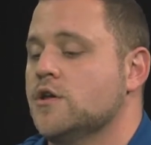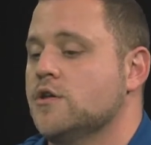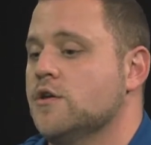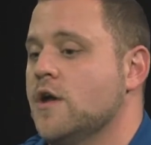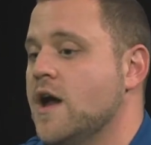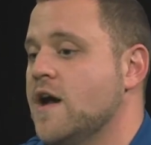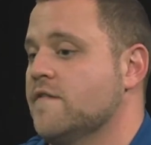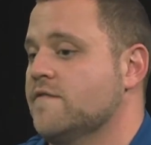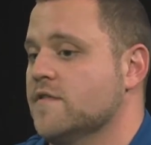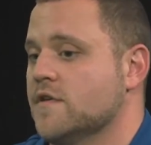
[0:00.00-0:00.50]

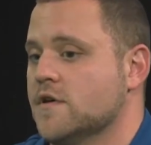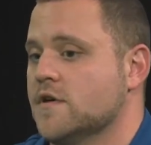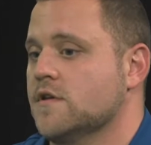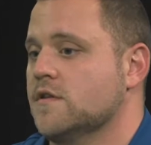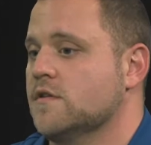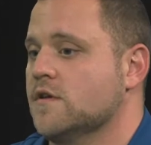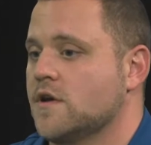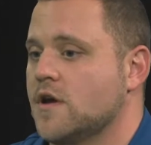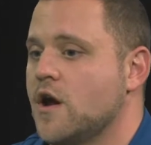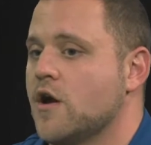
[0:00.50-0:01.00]
you have
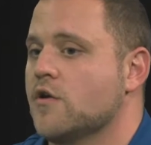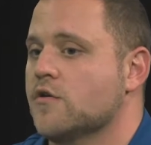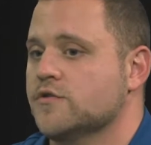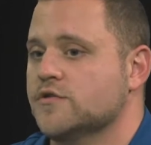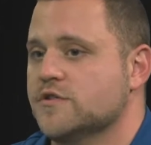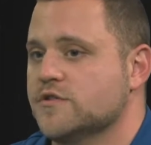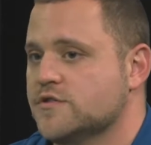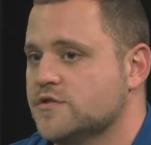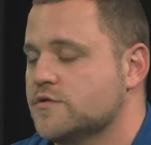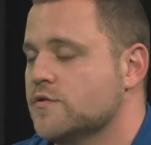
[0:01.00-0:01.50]
the
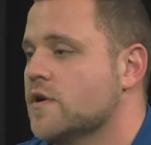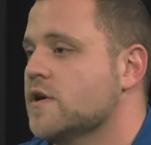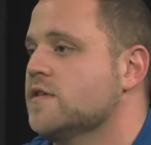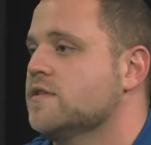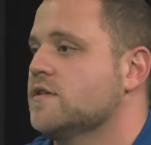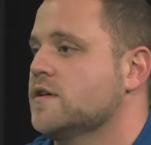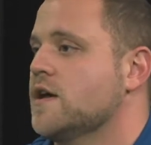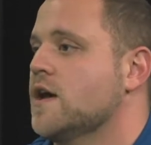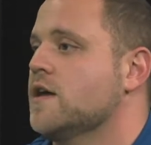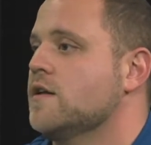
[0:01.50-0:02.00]
courage and
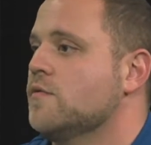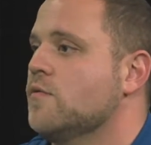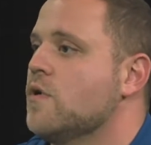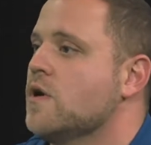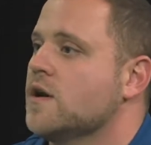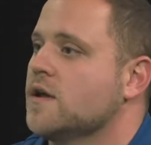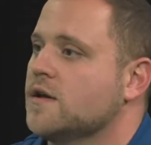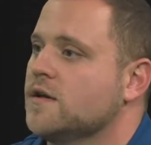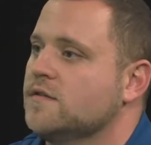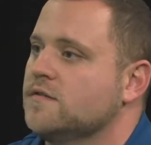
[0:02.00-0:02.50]
strength to kind of
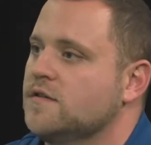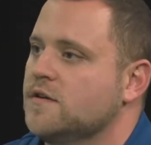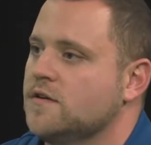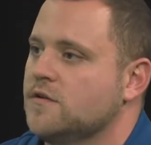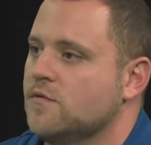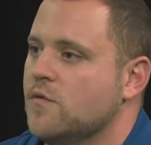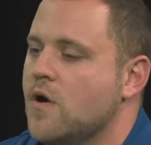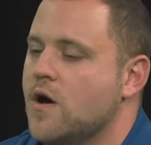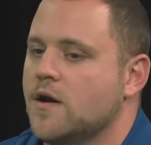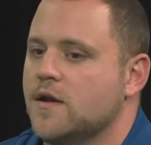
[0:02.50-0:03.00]
want to
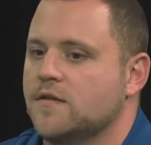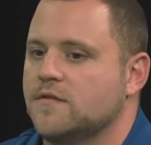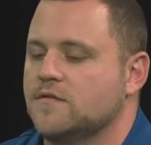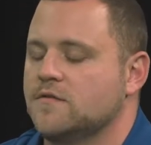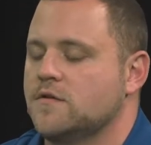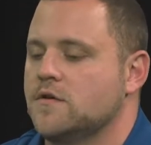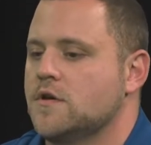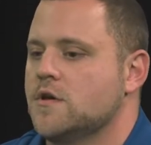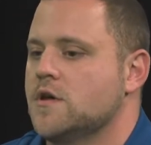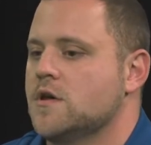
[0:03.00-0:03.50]
continue on.
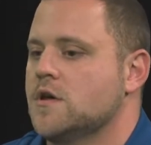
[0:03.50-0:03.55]
It's